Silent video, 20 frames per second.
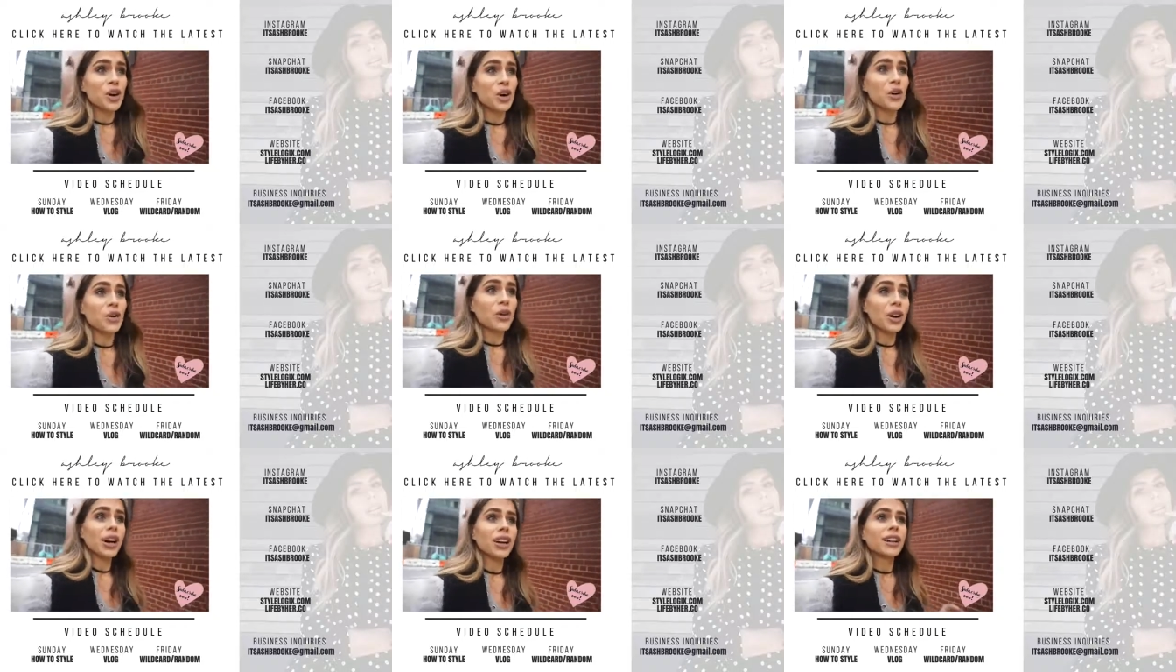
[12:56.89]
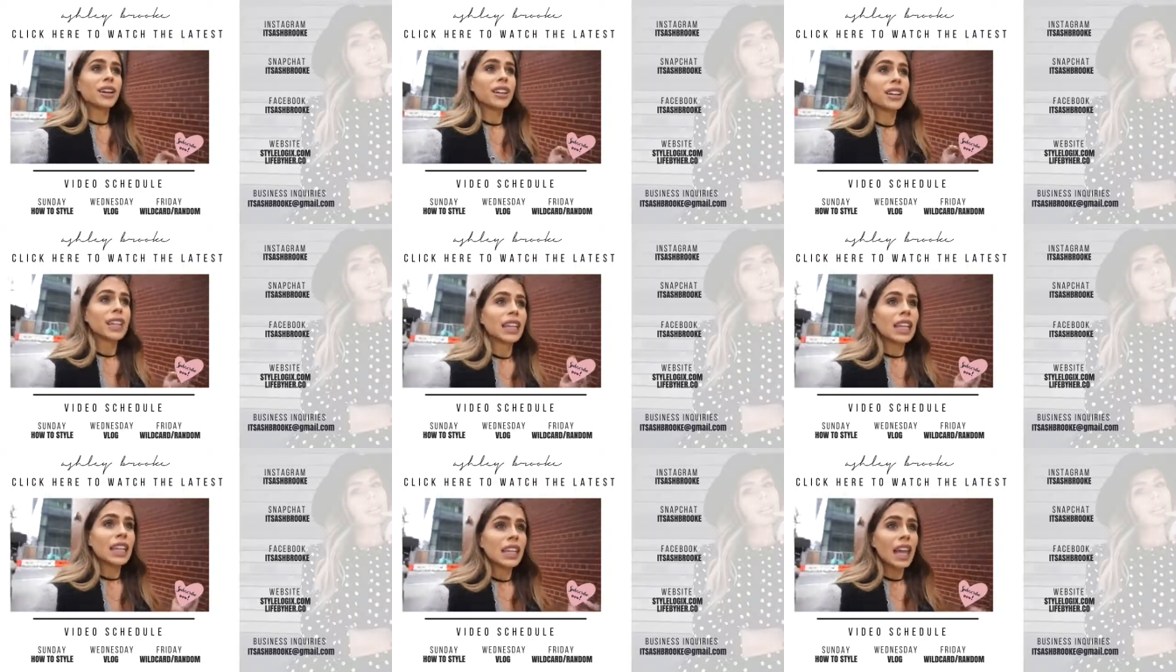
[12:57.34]
So
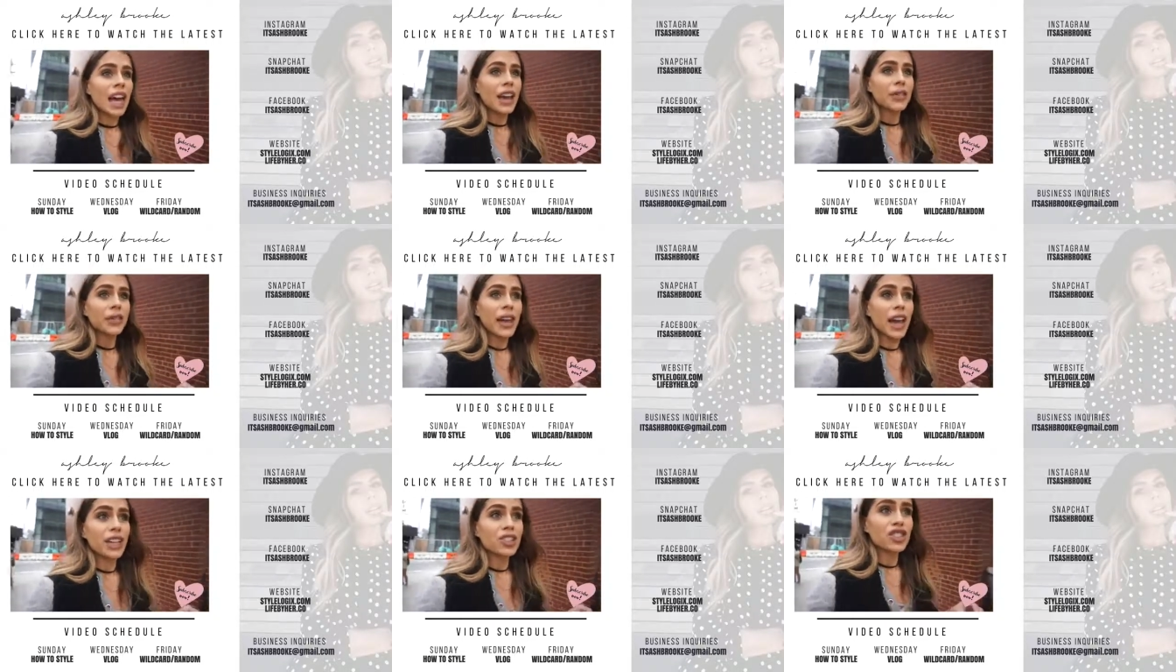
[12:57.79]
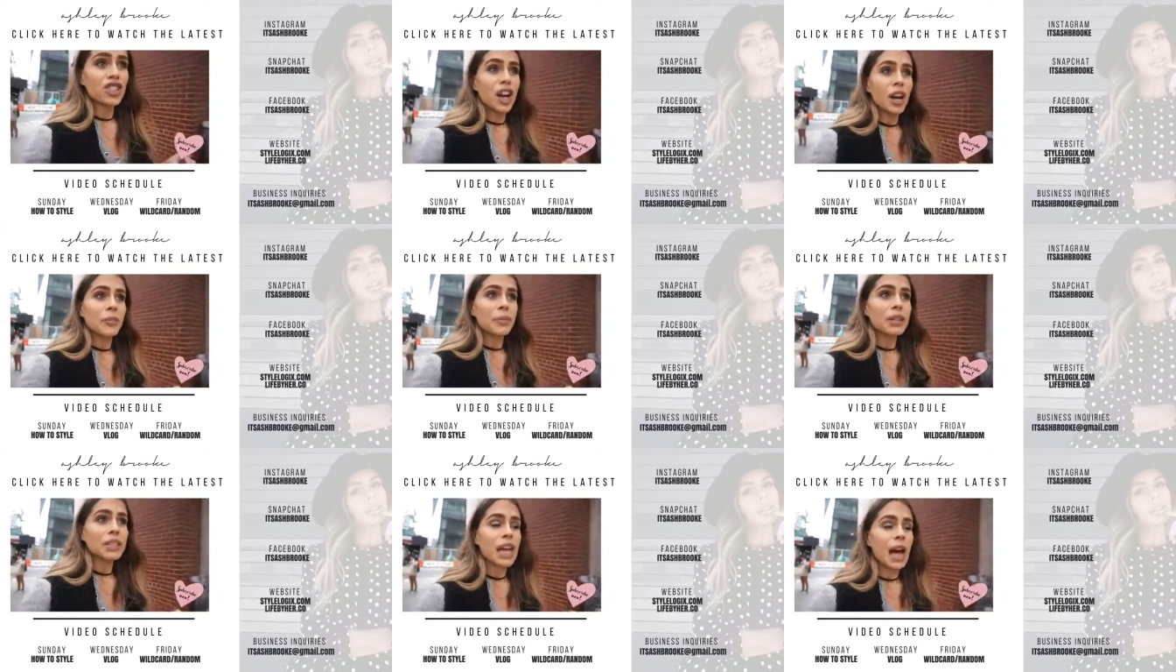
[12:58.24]
life catch
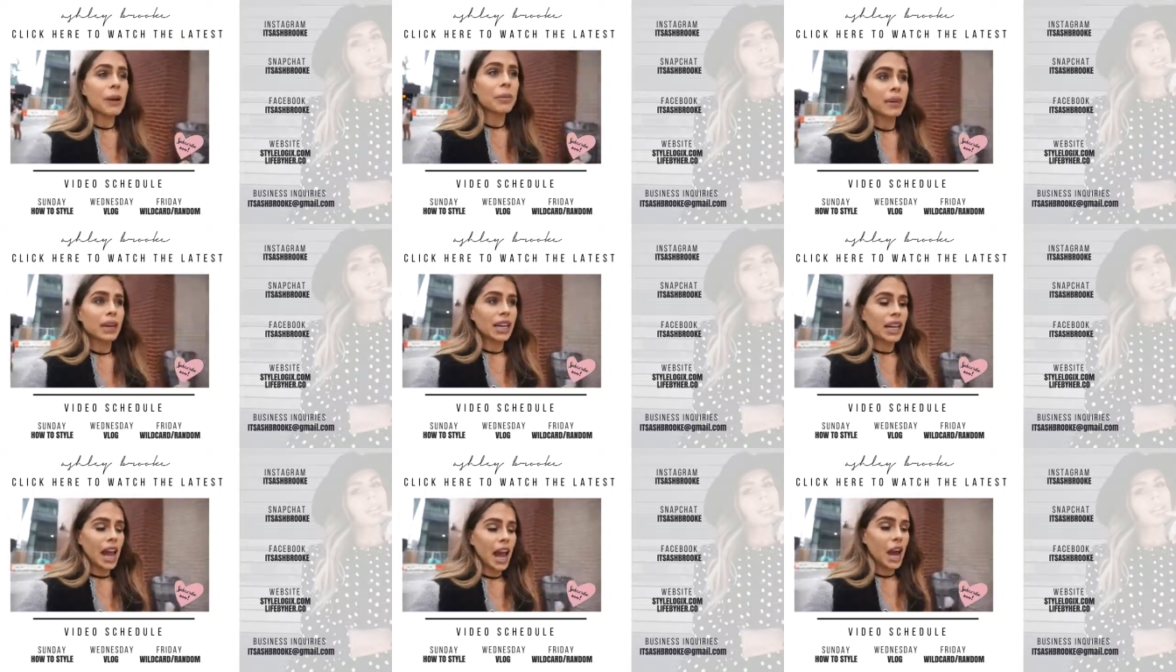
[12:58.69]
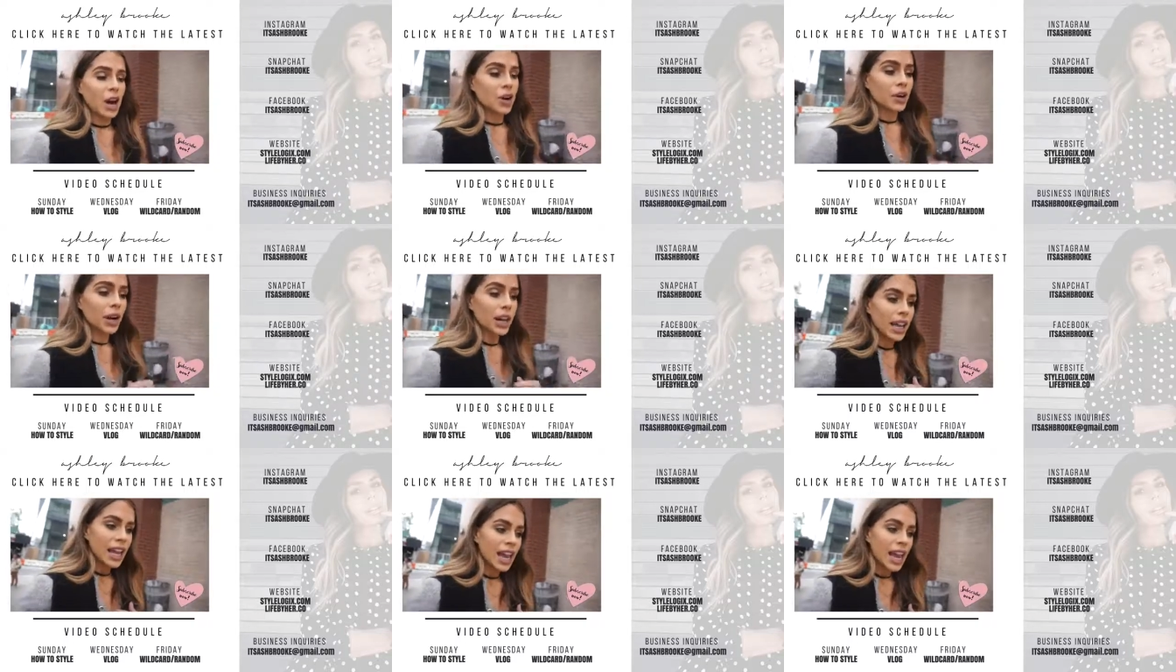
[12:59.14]
up is happening
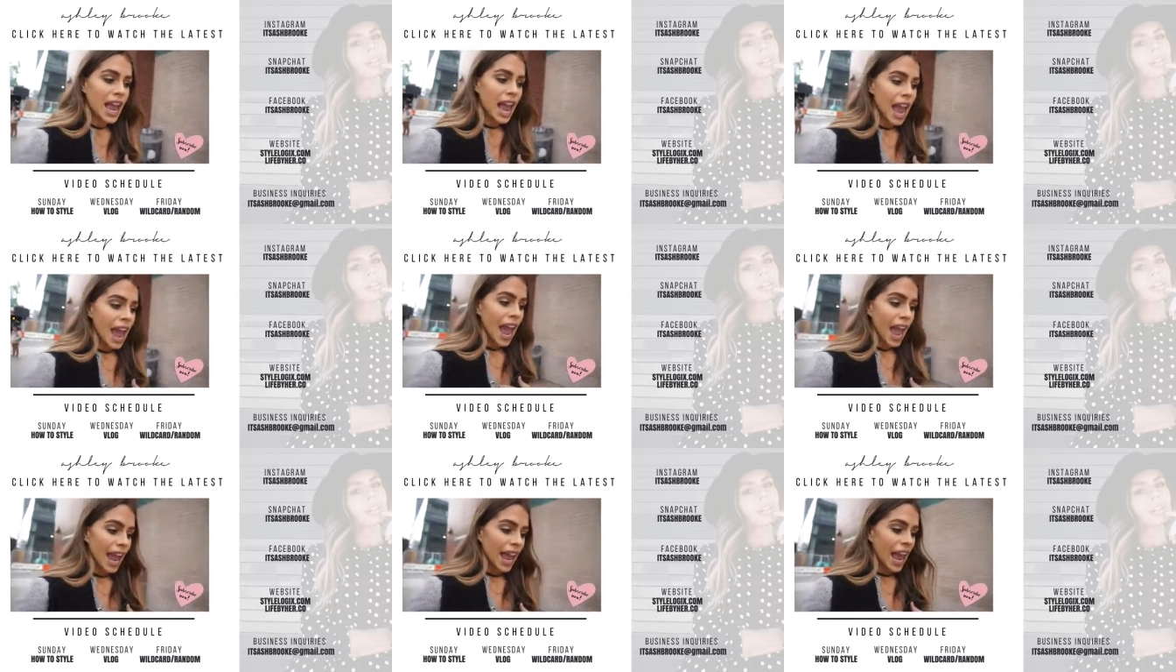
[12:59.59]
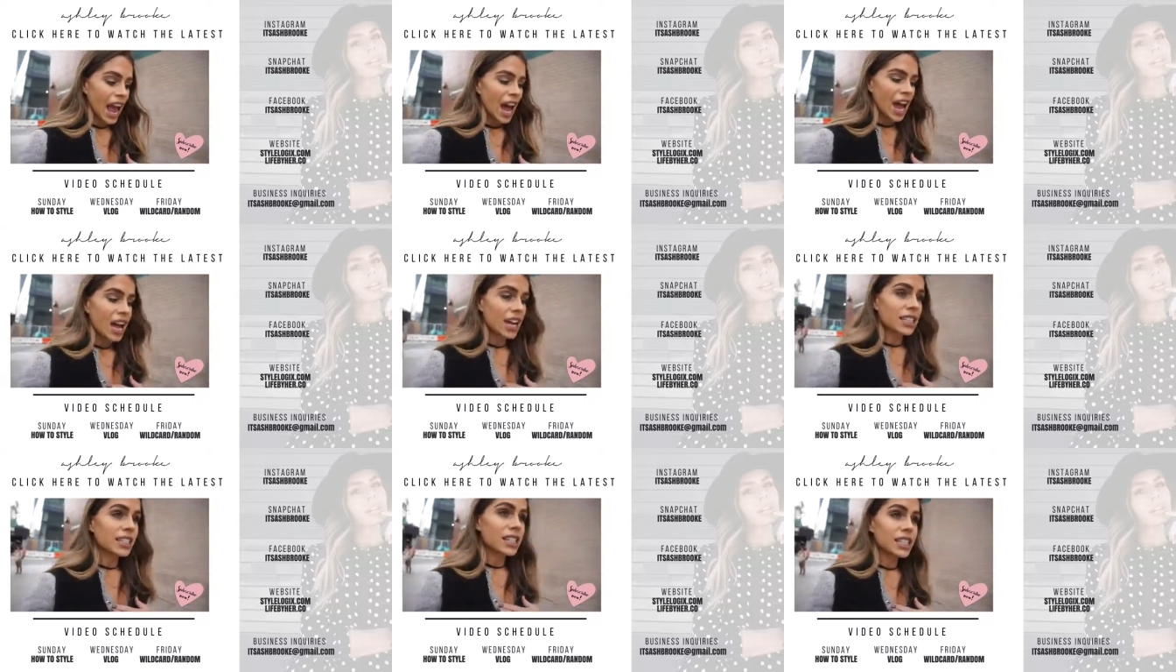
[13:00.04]
now.
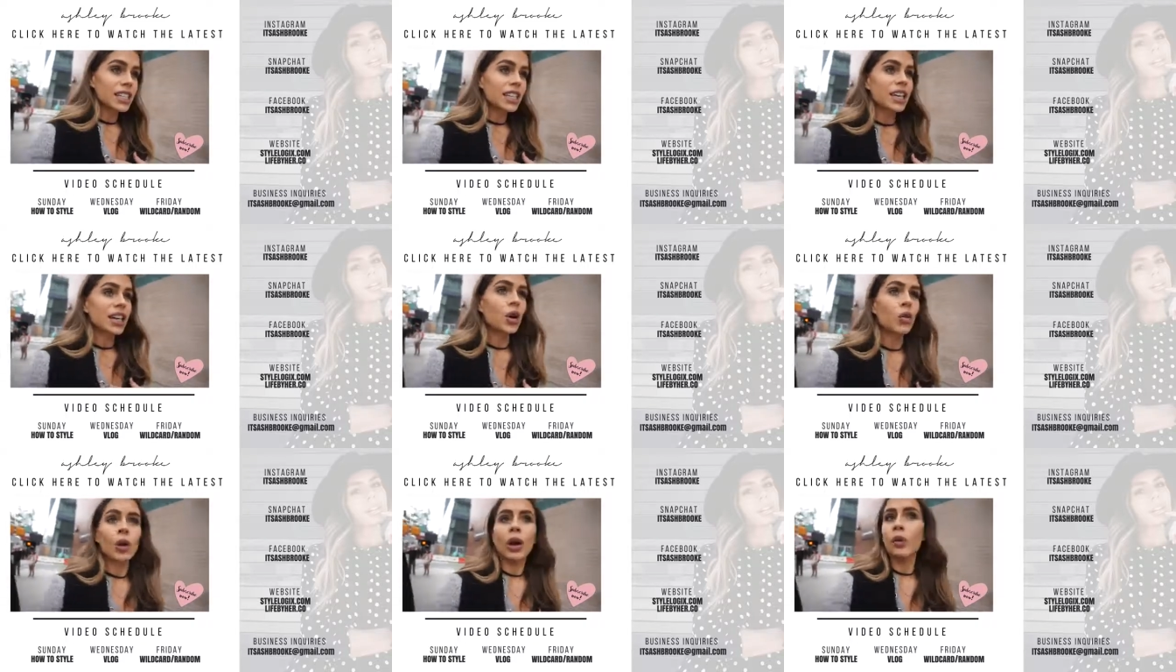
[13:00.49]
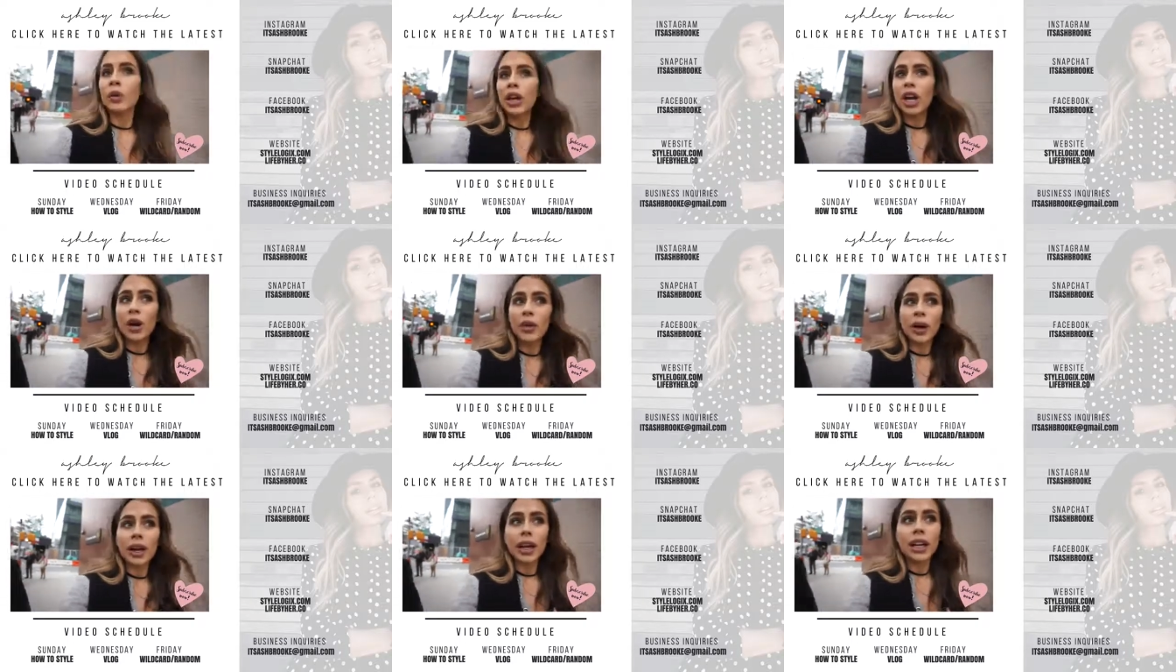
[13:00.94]
And where are we
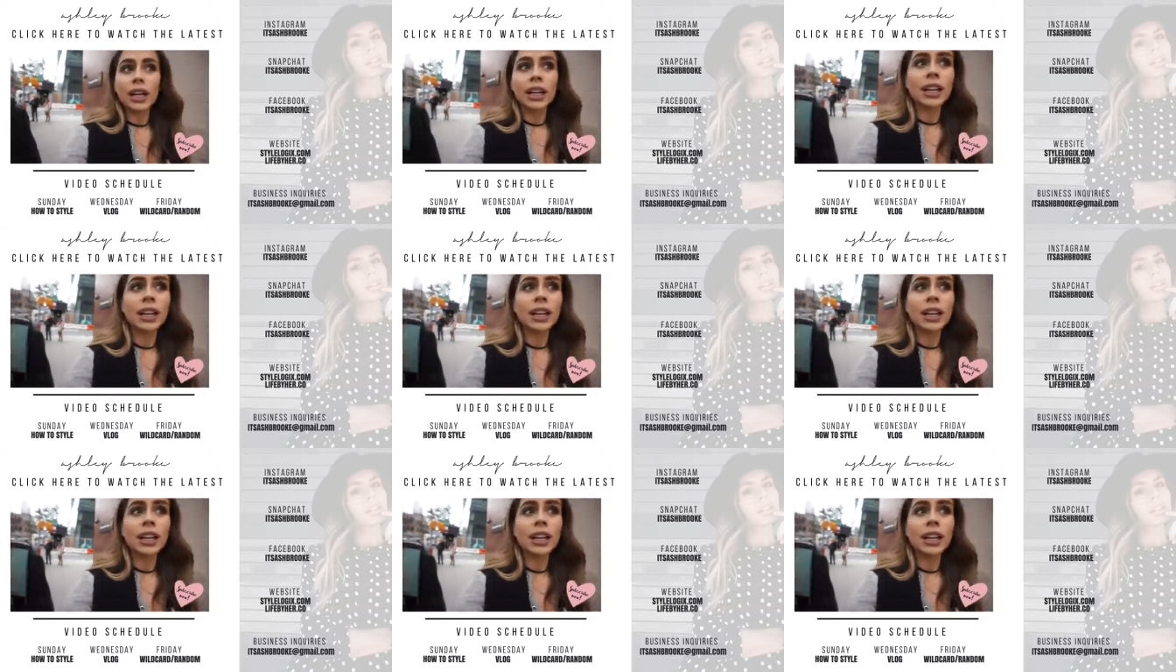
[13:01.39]
going?